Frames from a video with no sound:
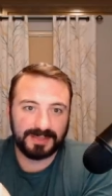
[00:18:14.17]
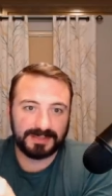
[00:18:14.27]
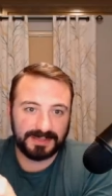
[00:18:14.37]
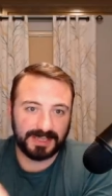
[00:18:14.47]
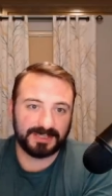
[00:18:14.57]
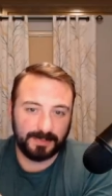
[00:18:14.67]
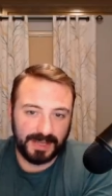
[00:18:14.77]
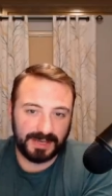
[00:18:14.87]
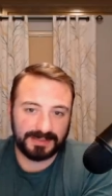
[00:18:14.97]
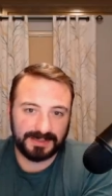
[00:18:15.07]
Six
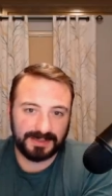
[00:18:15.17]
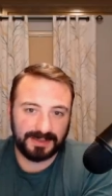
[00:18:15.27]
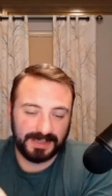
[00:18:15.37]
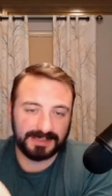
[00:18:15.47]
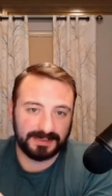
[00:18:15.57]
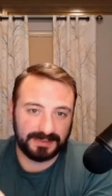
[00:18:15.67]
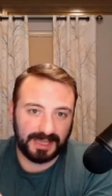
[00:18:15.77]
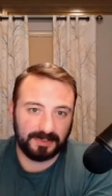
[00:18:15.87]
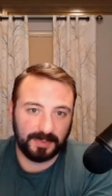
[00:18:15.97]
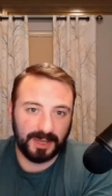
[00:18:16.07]
minutes is a
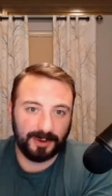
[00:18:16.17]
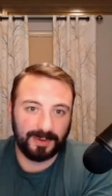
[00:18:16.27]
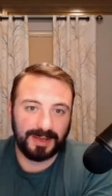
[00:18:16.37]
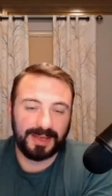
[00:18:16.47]
death blow.